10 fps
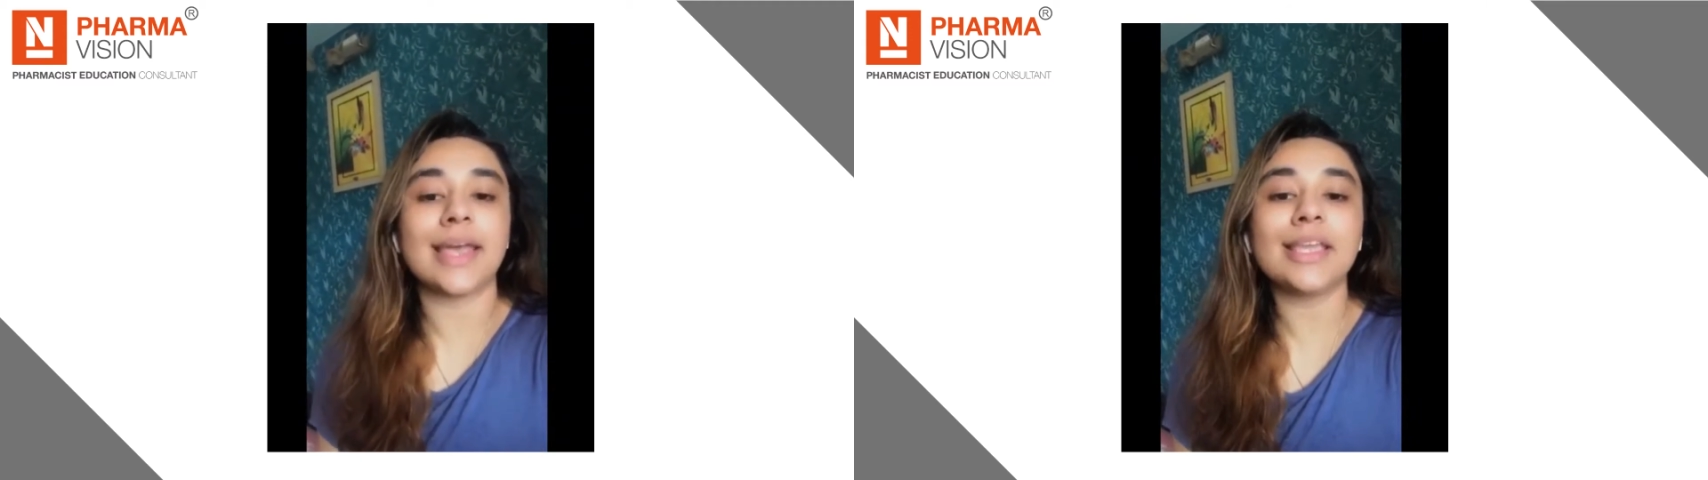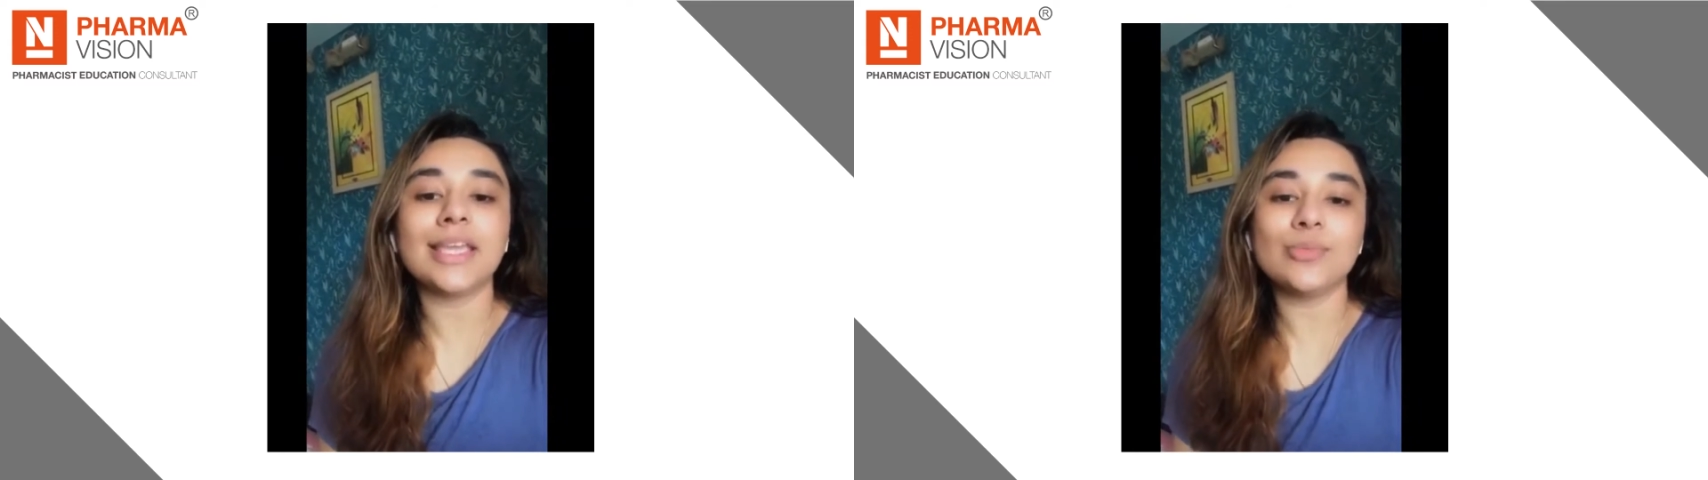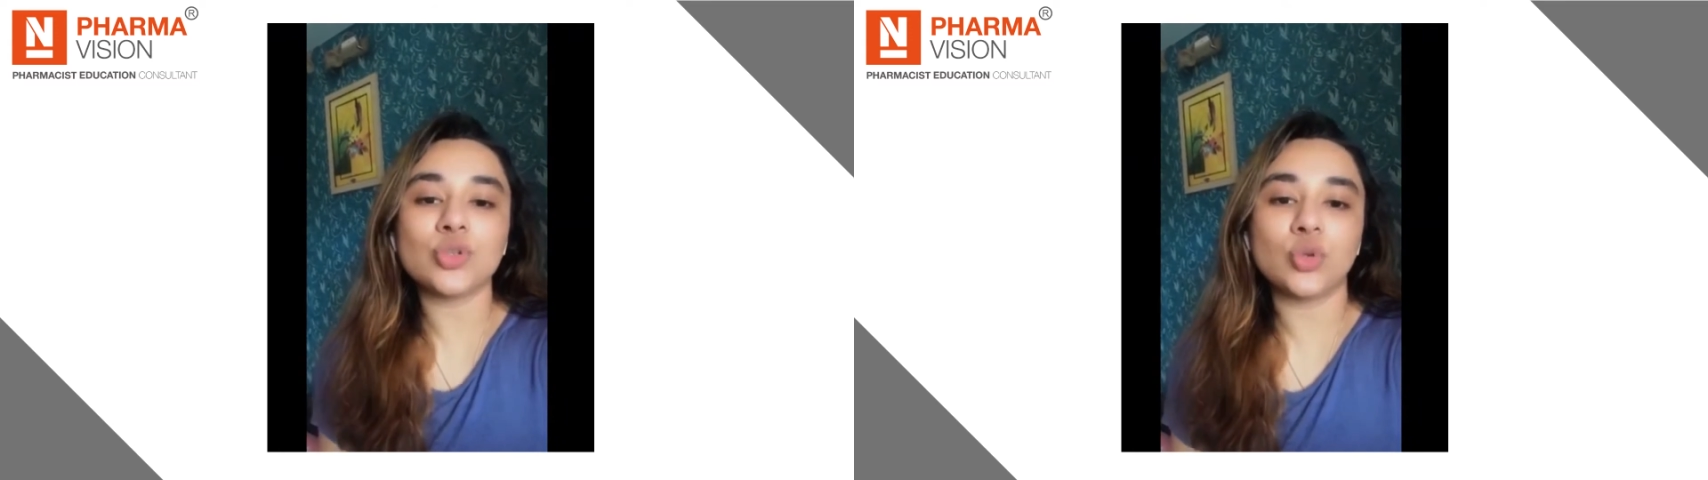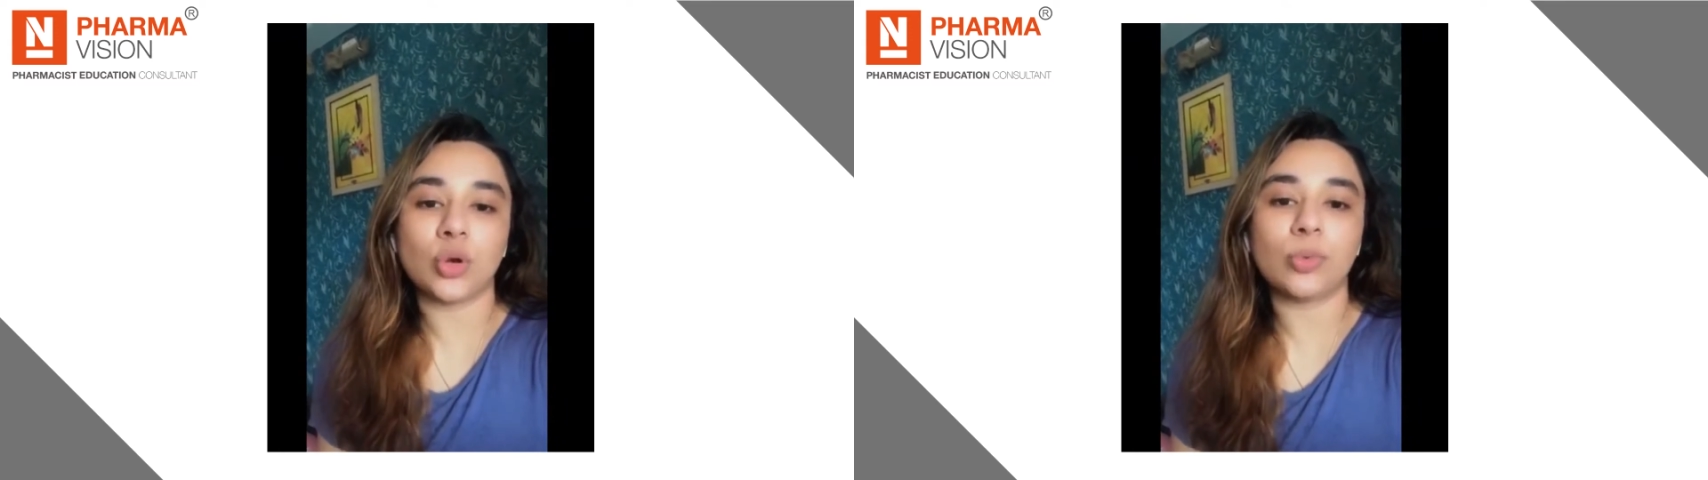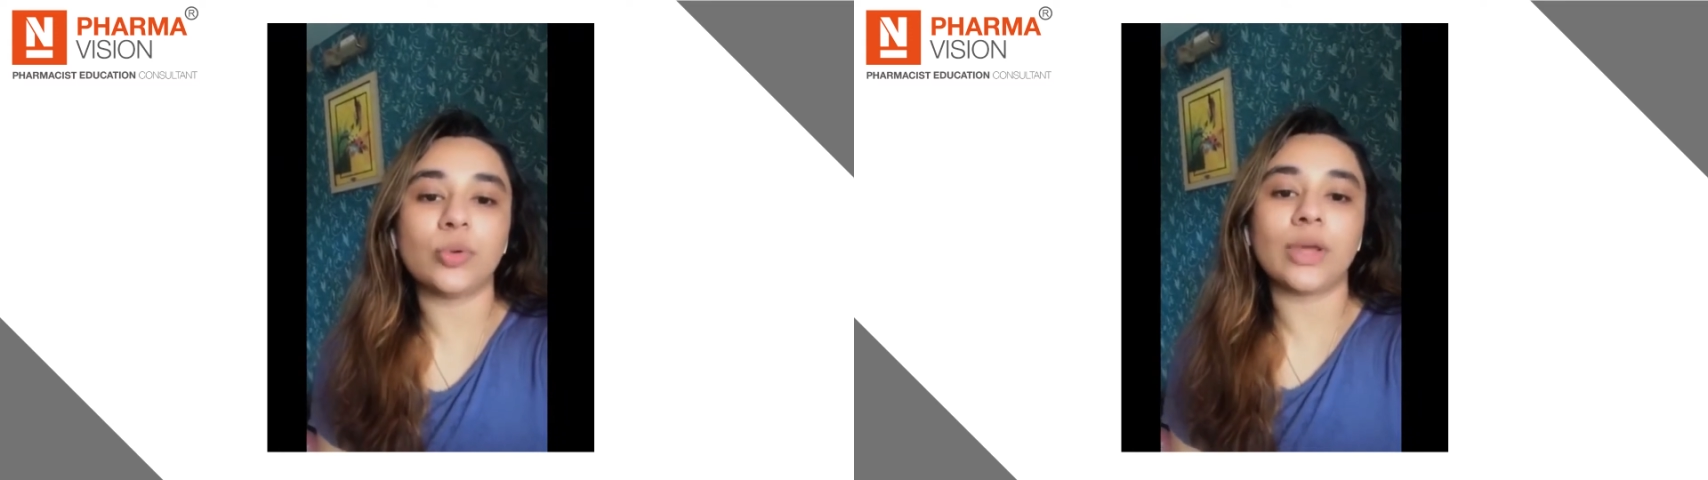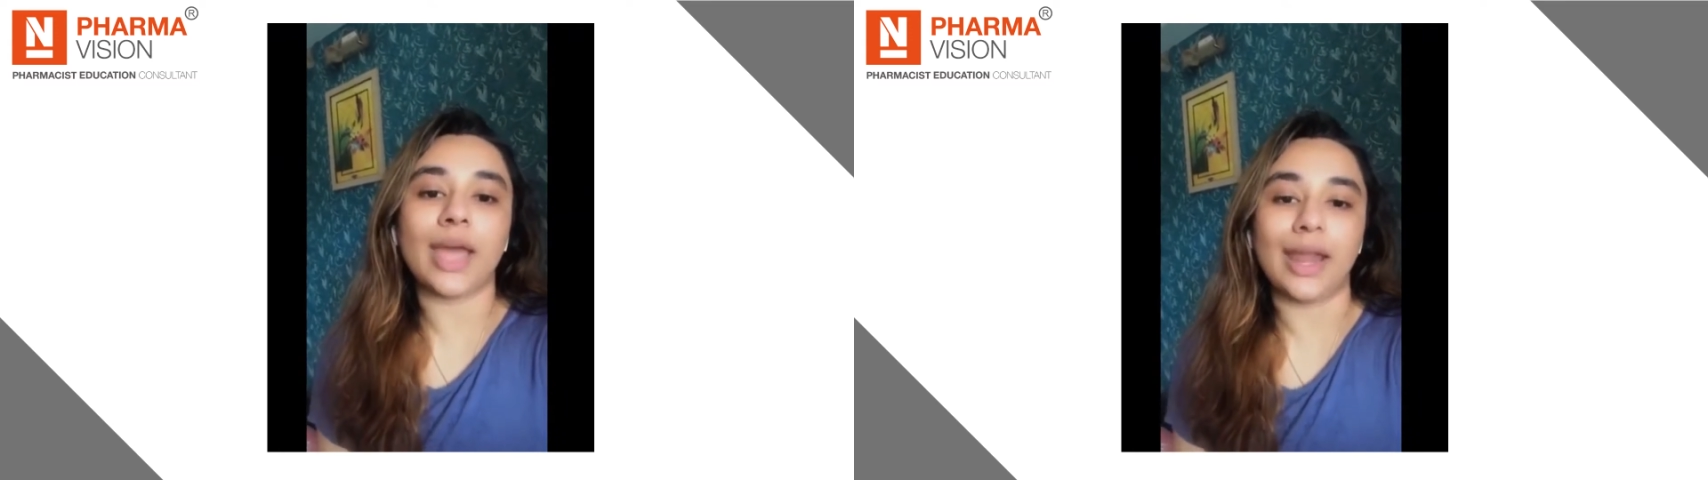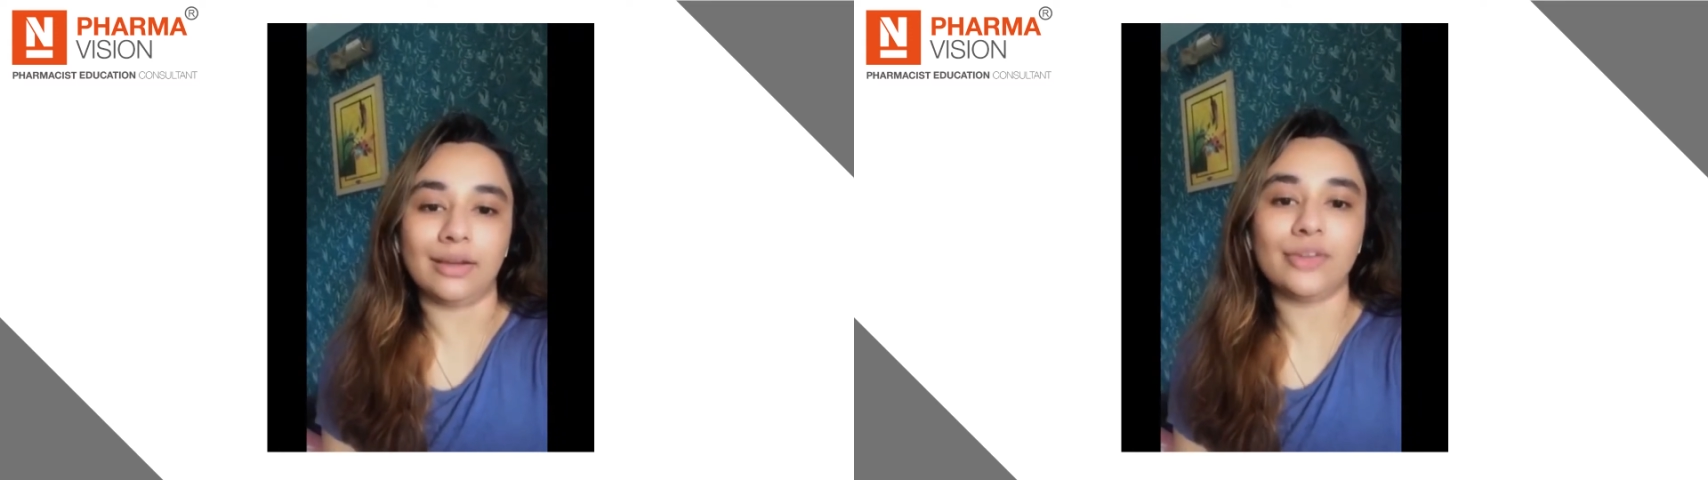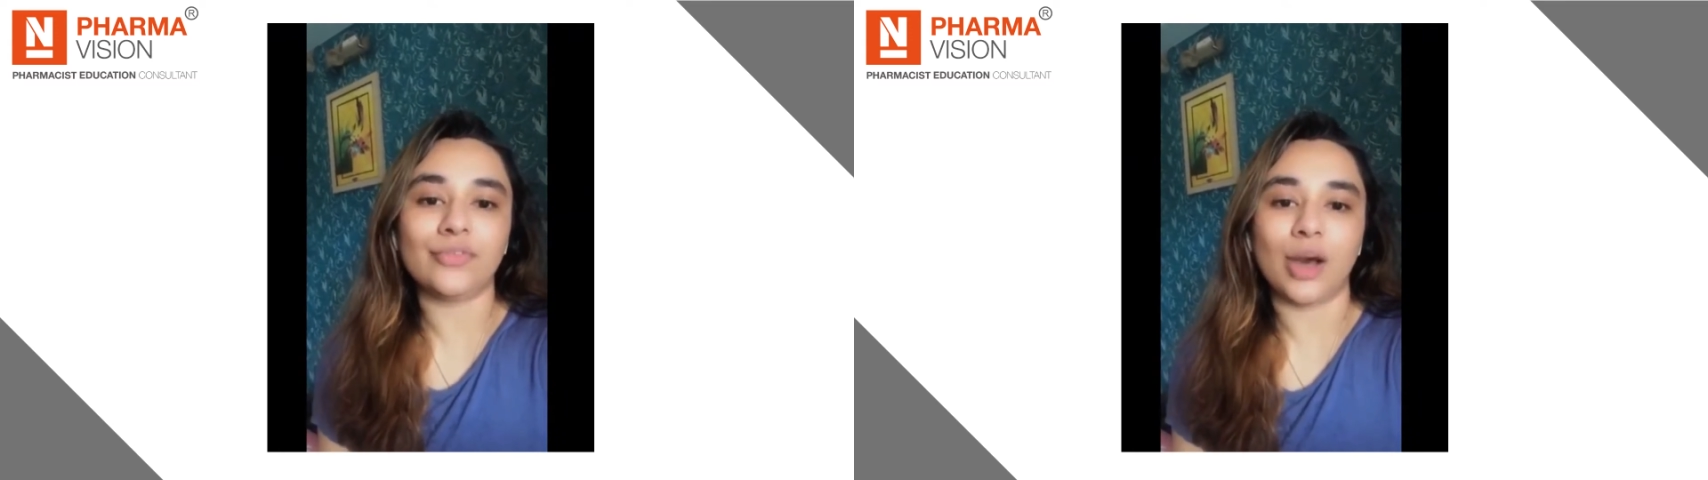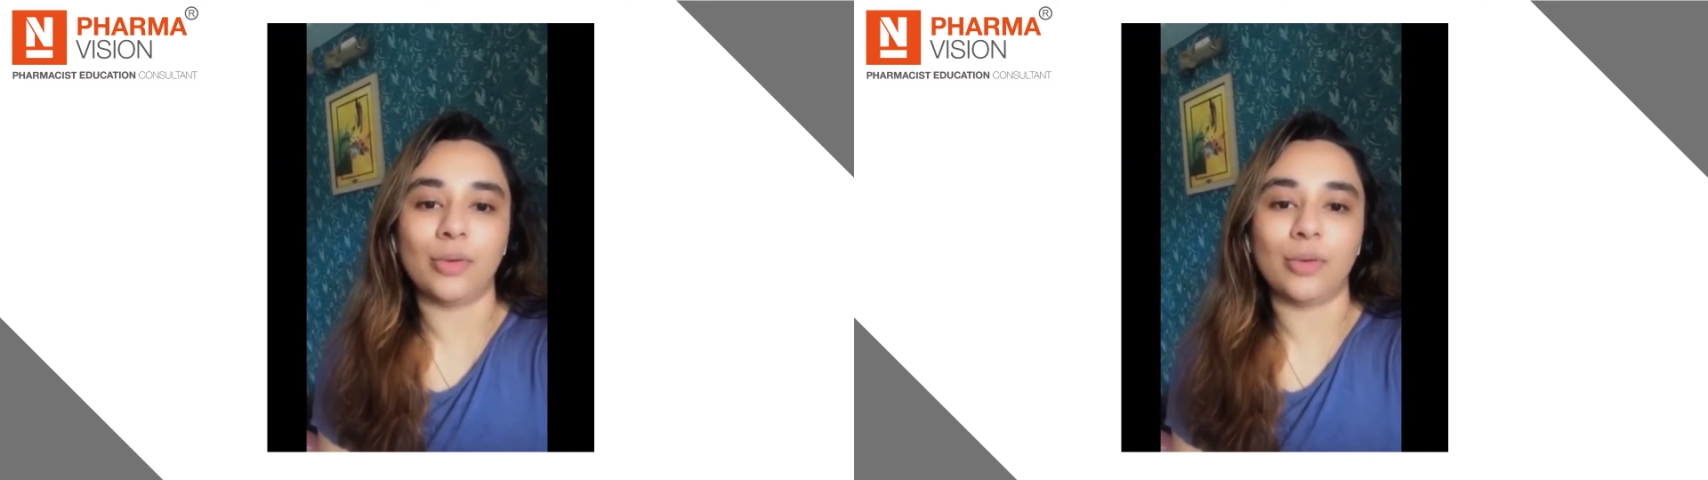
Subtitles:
I came to know about analytical